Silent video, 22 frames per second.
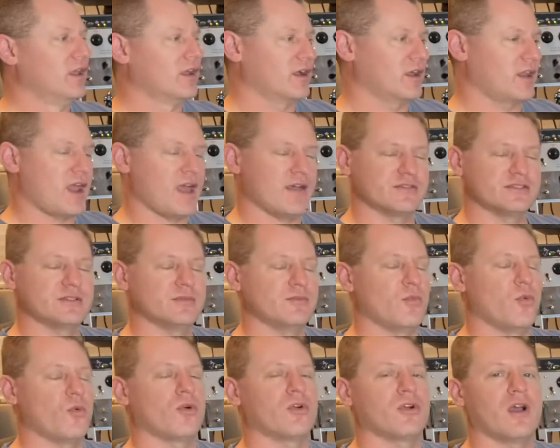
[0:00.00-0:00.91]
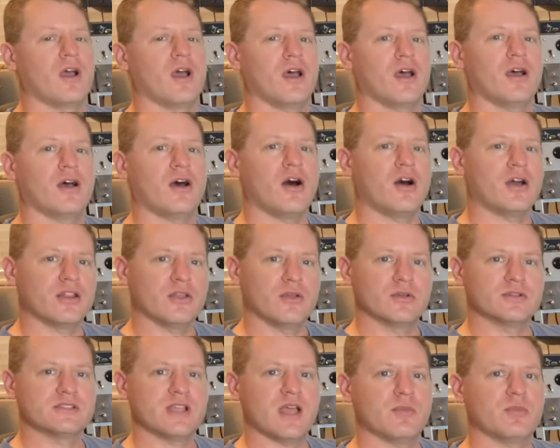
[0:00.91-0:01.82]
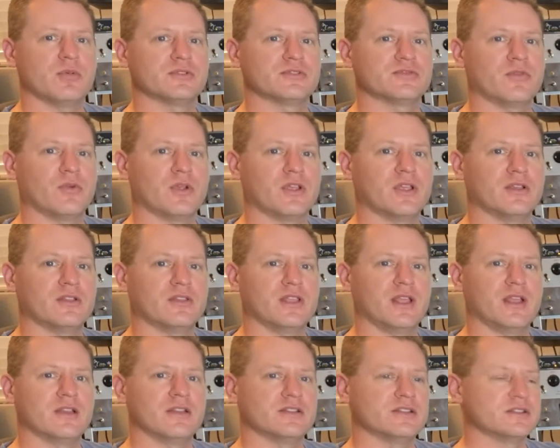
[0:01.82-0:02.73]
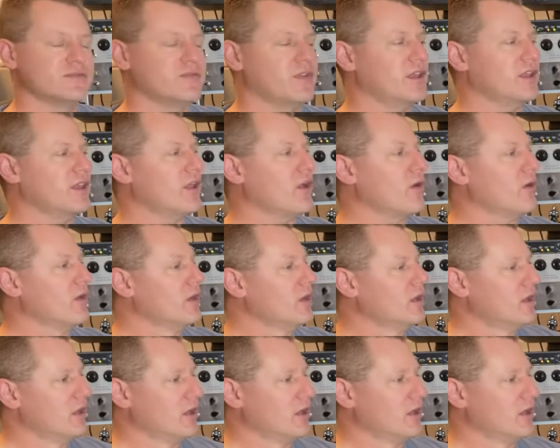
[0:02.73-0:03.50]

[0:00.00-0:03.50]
Going to have some more audio examples for you at the end of this video,